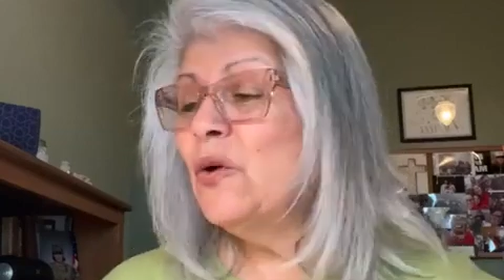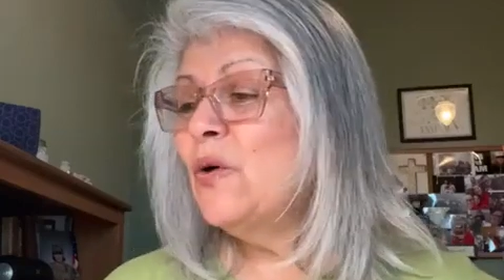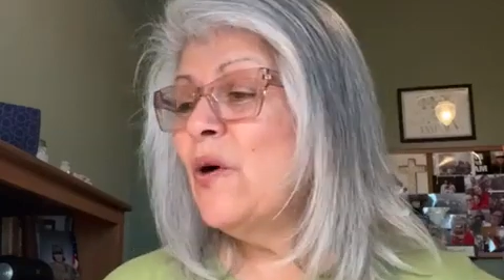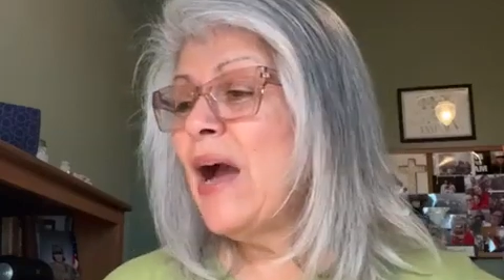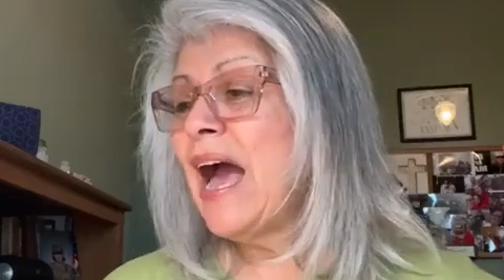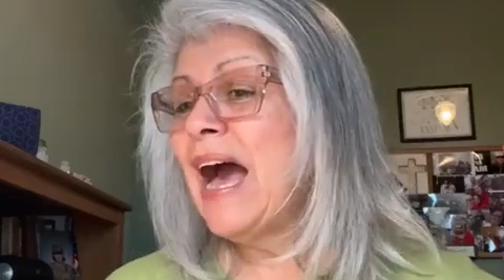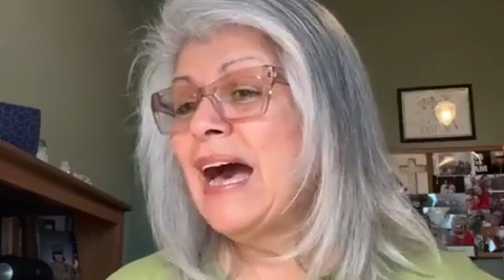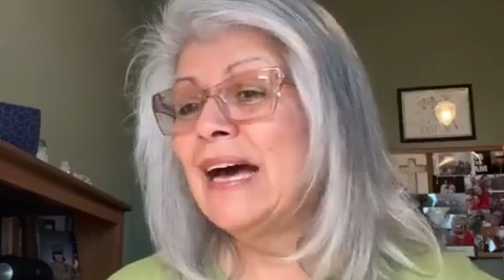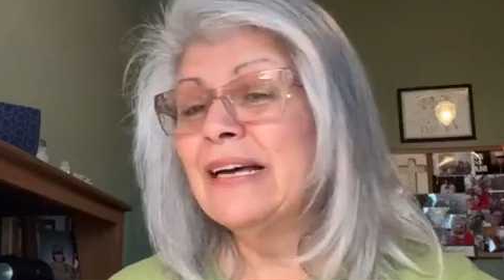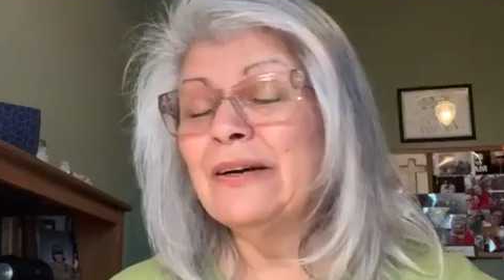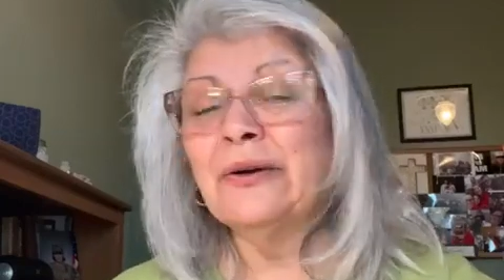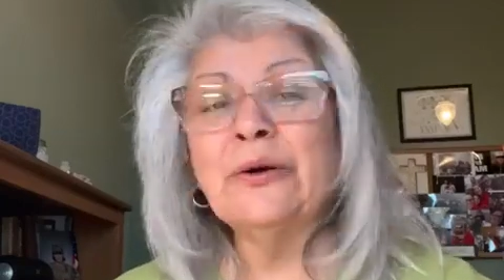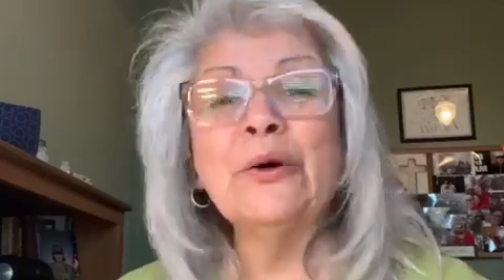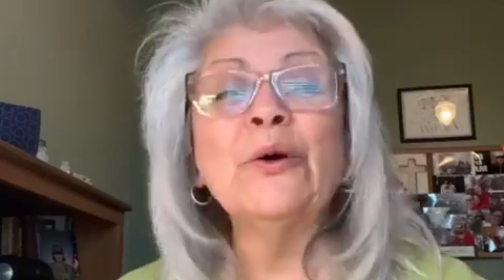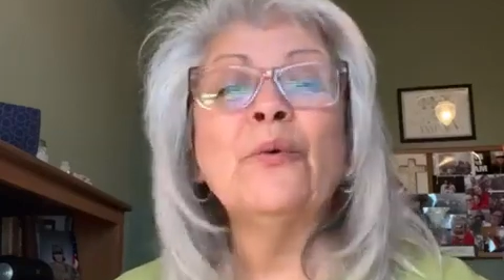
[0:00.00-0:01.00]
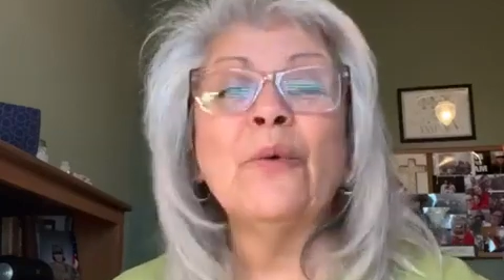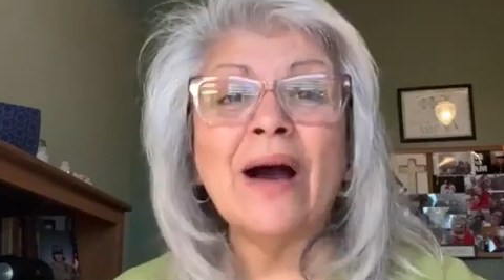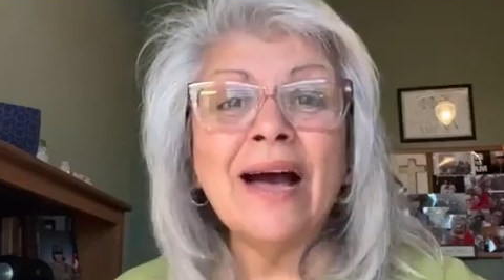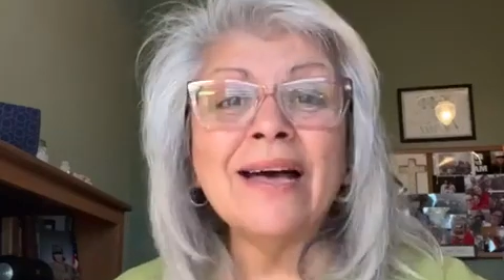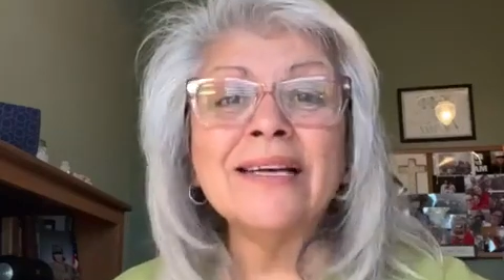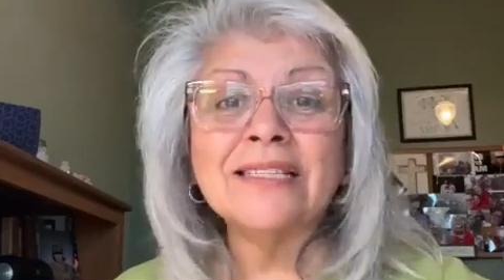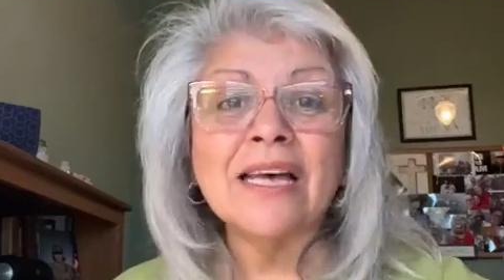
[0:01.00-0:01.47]
who had who
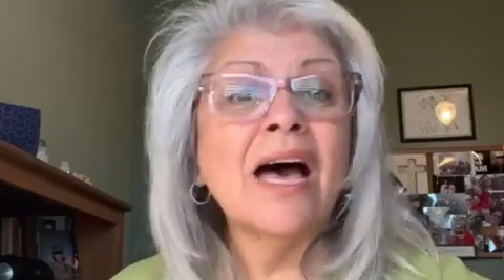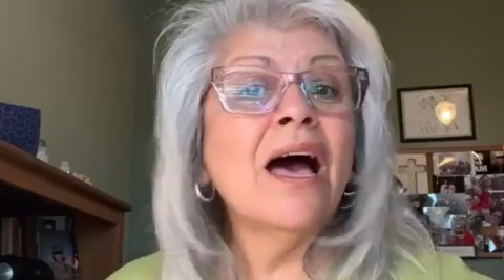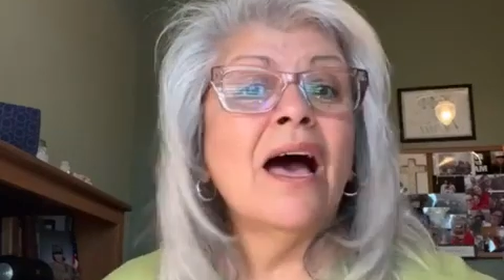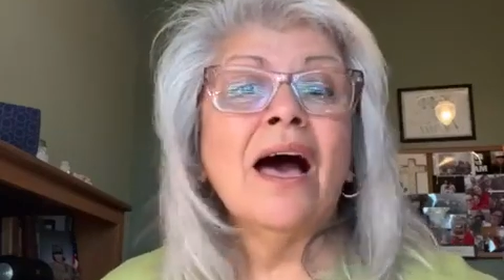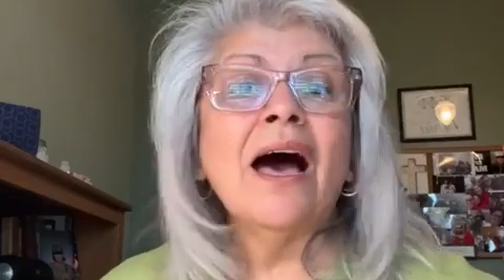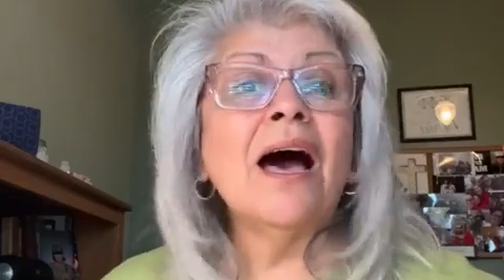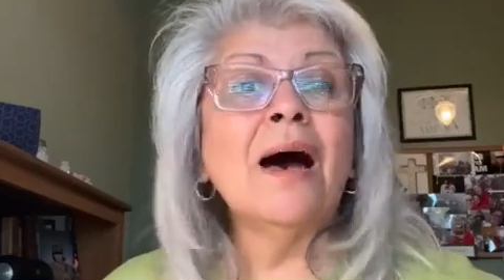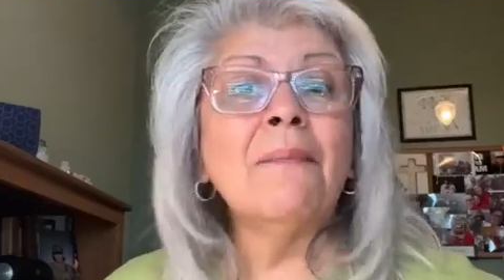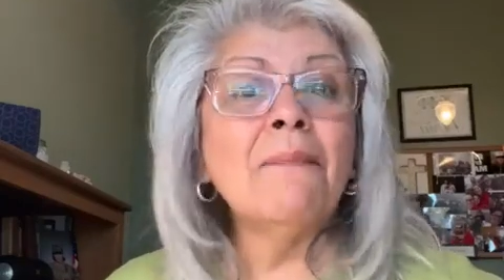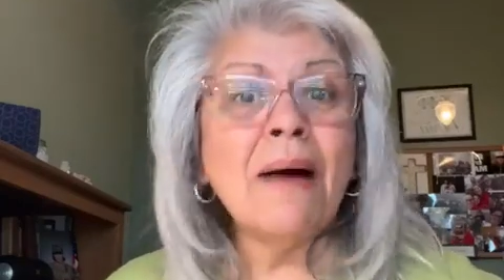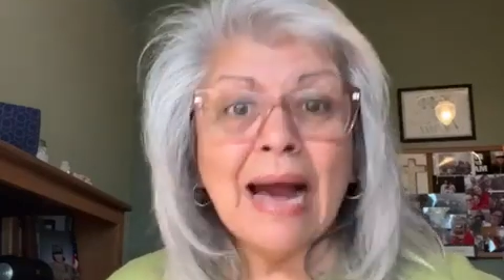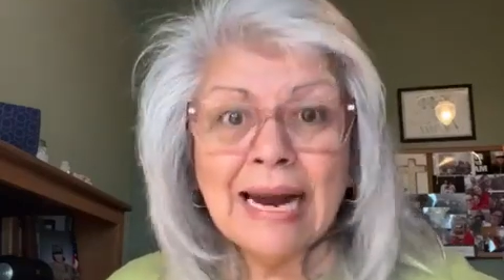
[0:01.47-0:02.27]
was a